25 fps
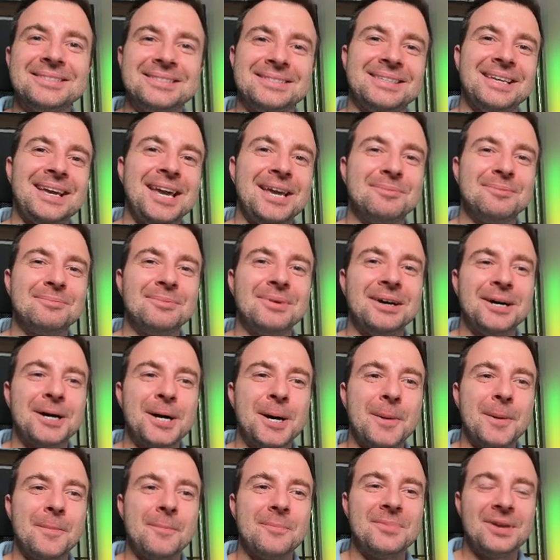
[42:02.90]
same
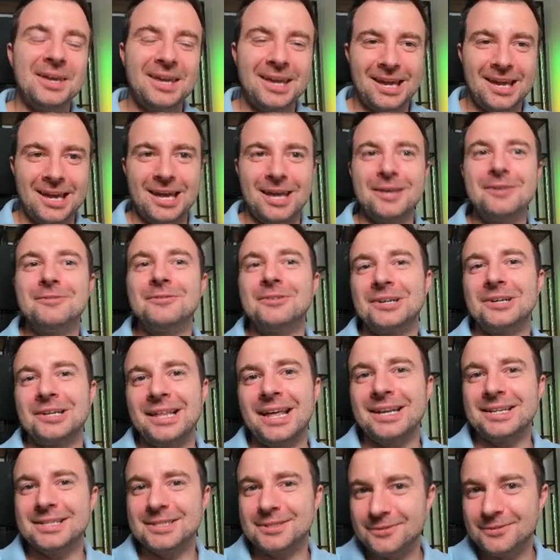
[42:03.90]
um, behavior
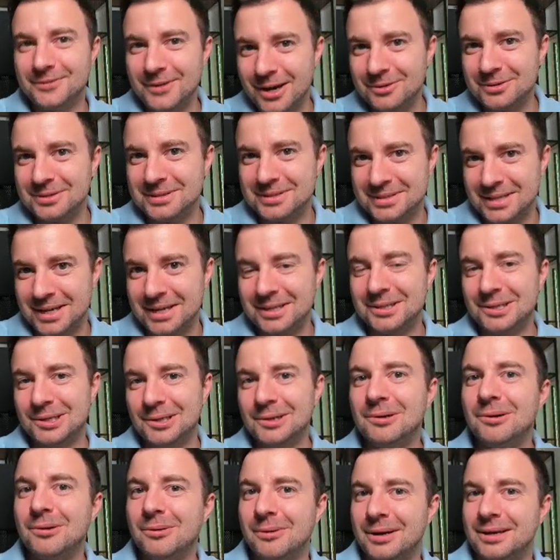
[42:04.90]
that is found inside
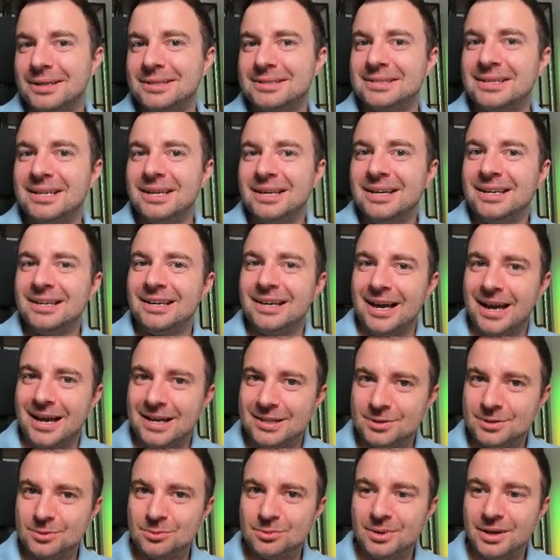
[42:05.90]
QoS
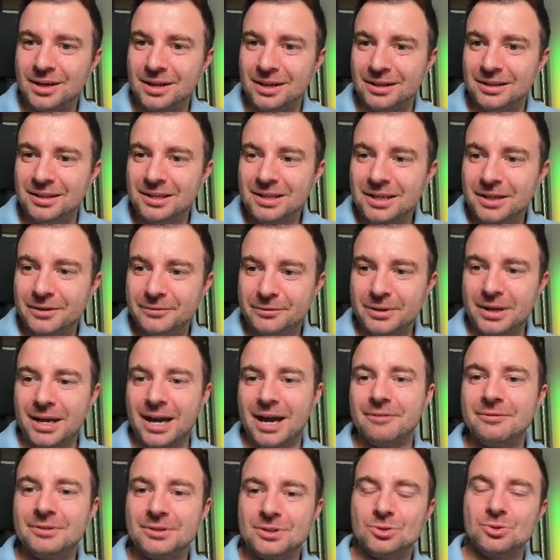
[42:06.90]
as well. If we
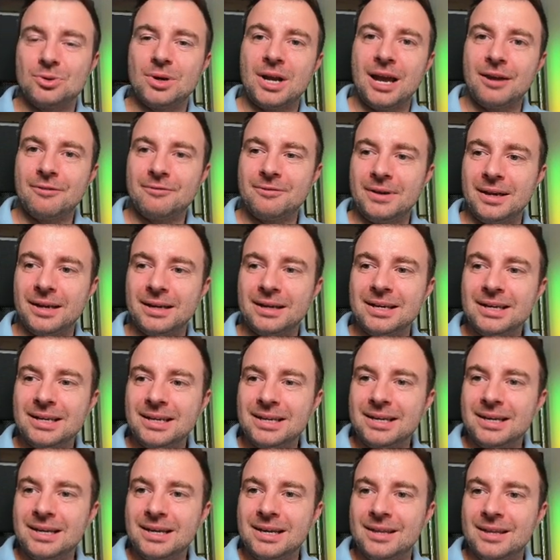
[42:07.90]
have a traffic
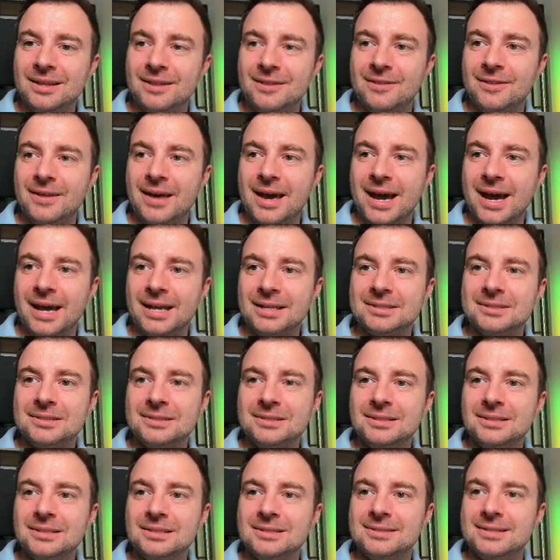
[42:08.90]
that
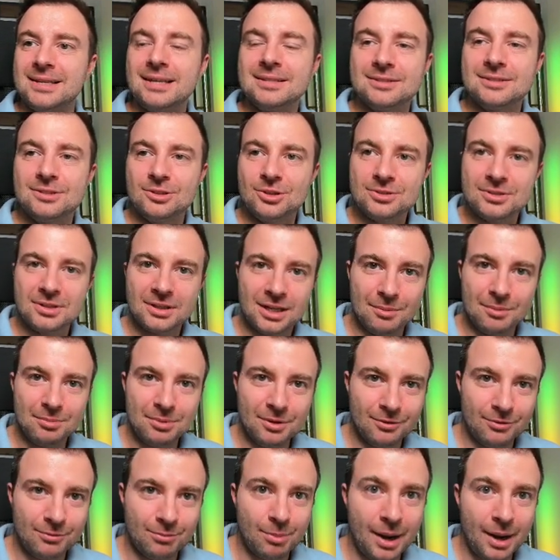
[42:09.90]
sends just a
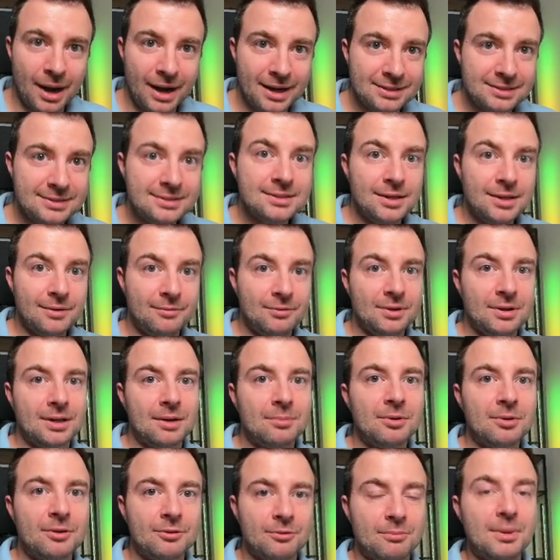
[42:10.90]
couple of bytes every
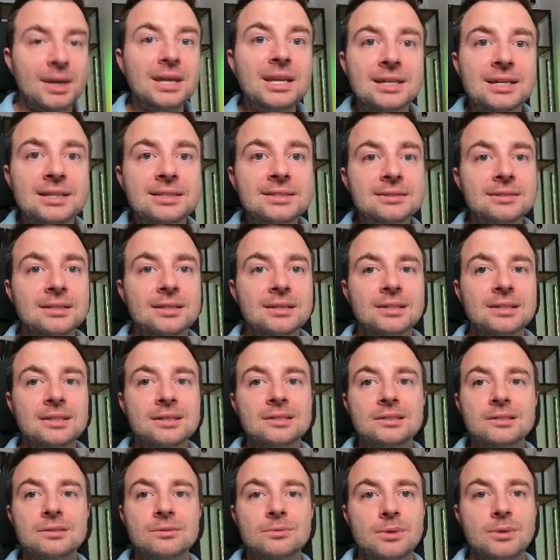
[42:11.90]
couple of minutes,
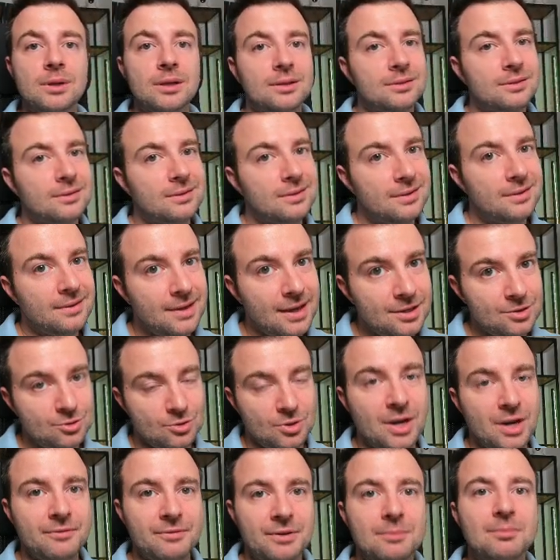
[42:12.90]
well, that
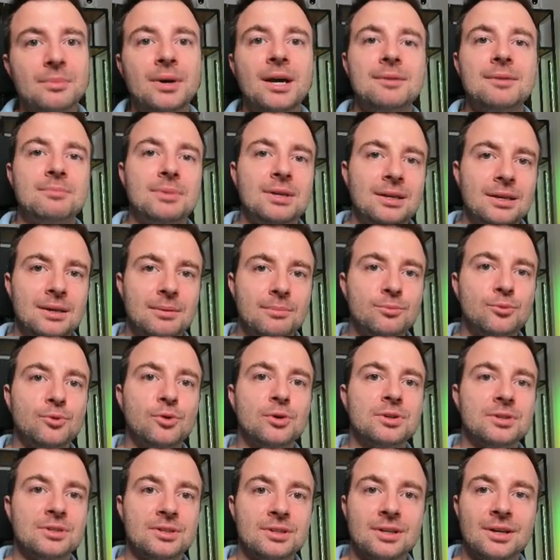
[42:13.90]
traffic might be
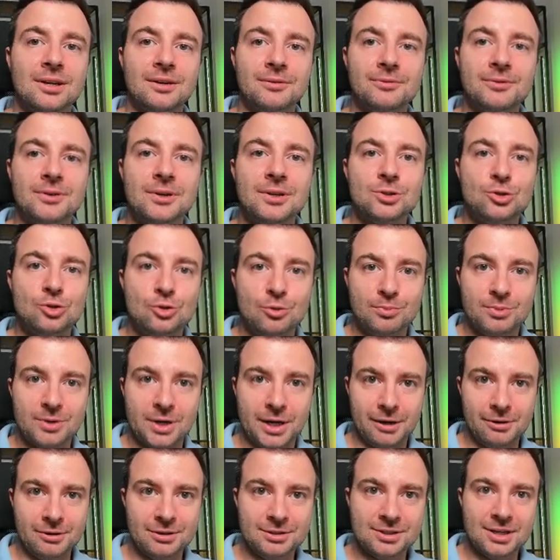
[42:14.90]
important enough to
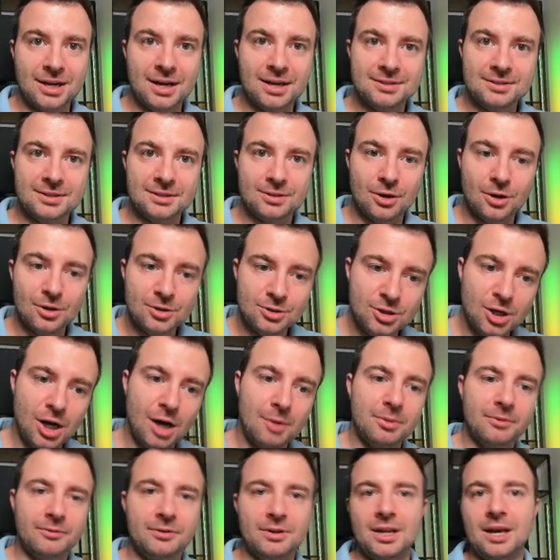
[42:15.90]
prioritize it on
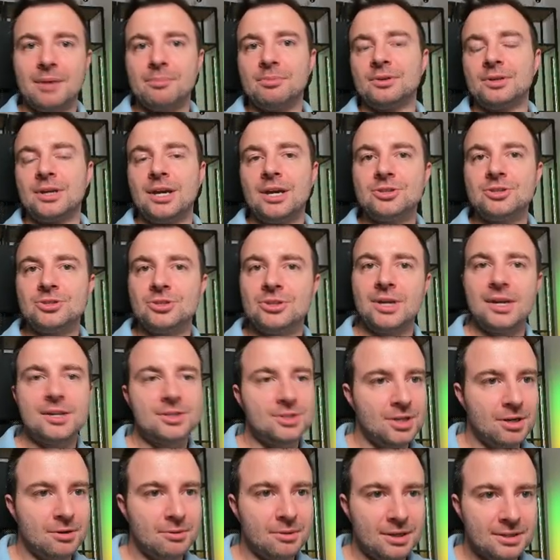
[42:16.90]
top of an application that
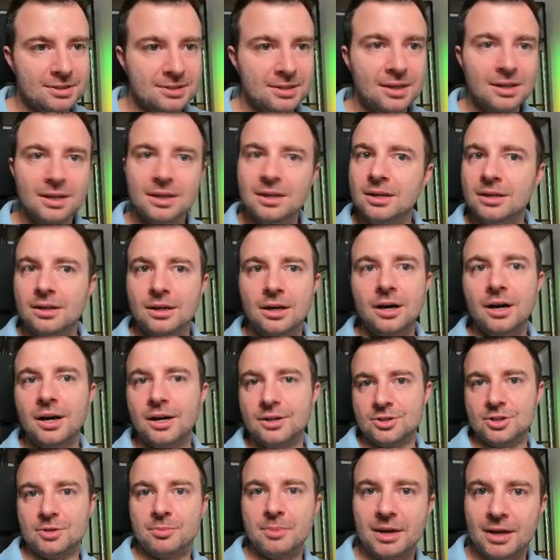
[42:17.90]
generates
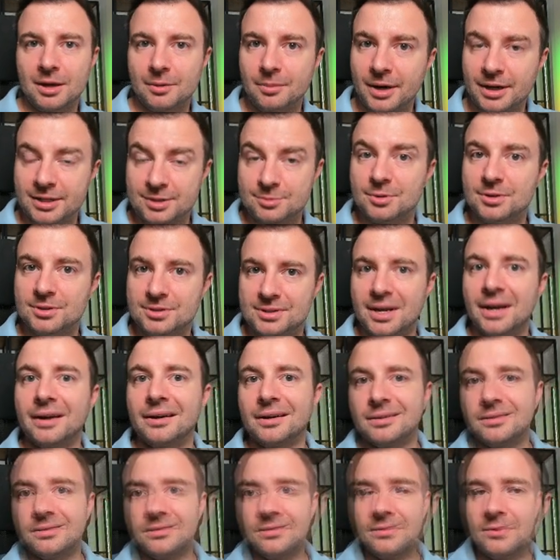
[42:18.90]
100 megabytes per
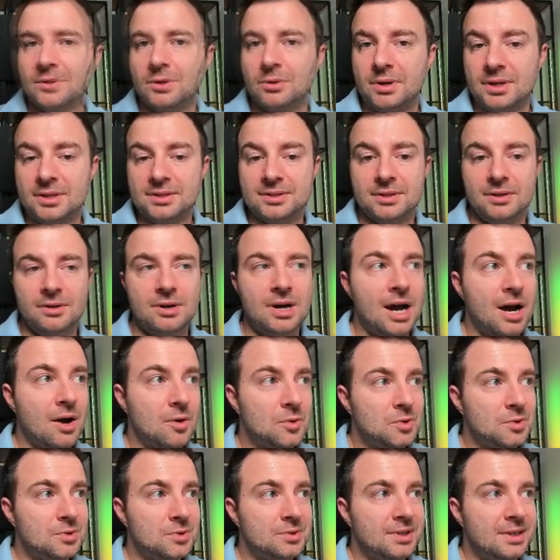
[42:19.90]
second. All right, so
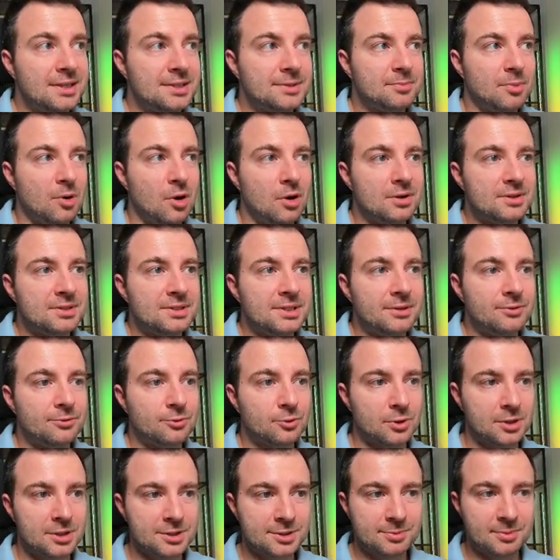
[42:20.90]
how do these policy
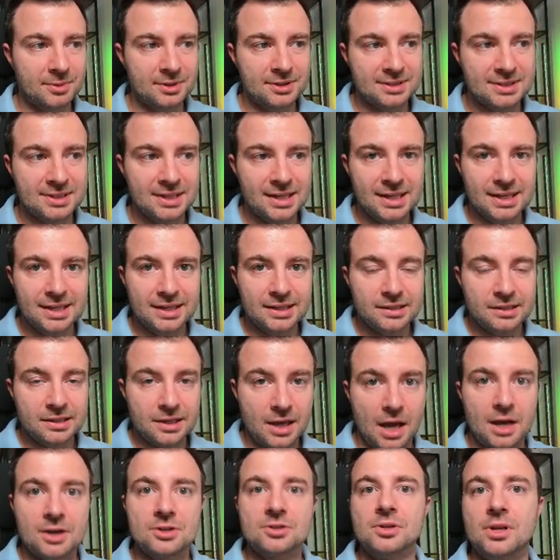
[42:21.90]
enforcements
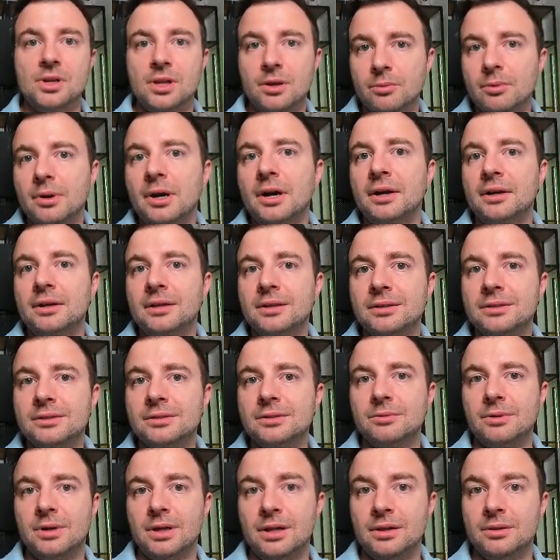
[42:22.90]
actually work?
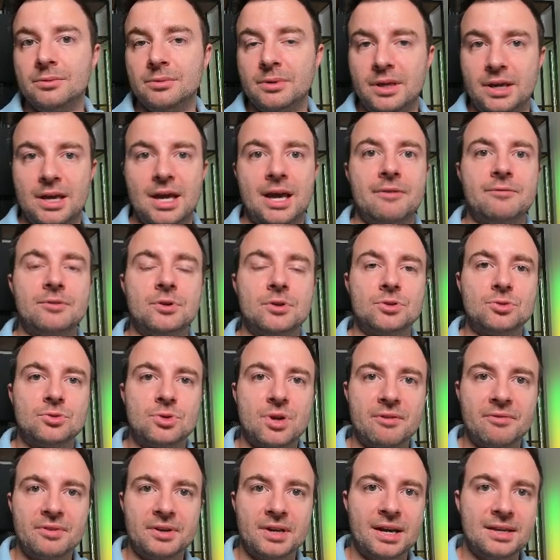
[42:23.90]
Well, we have your
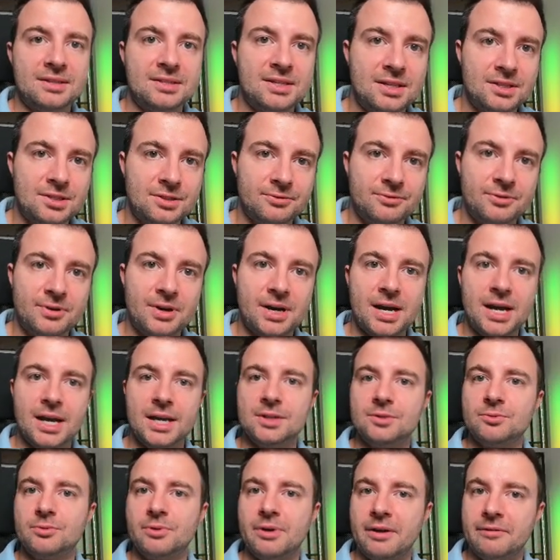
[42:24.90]
traffic
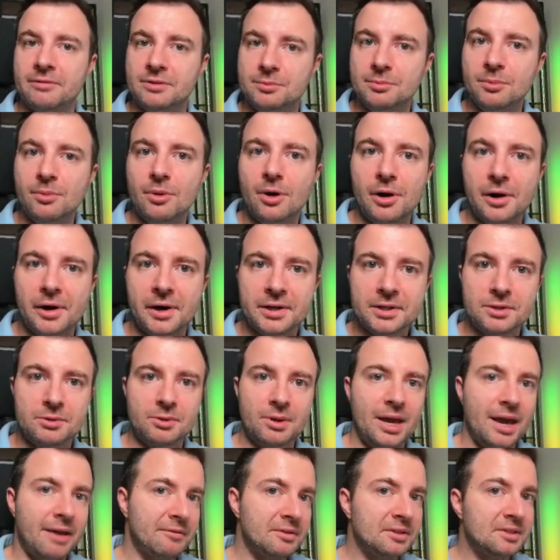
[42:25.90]
identified, we have it marked, we
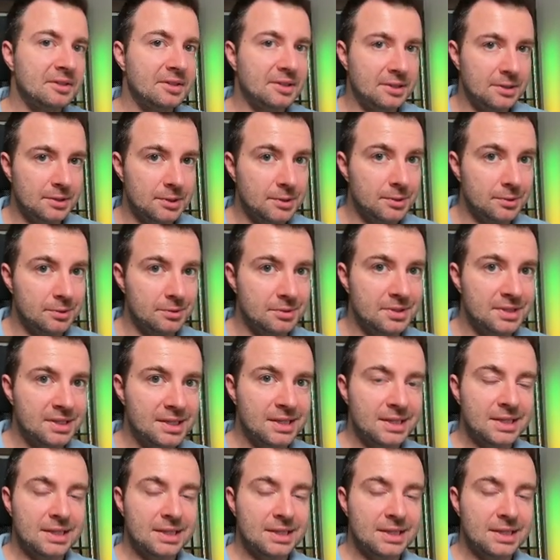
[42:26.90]
have it queued.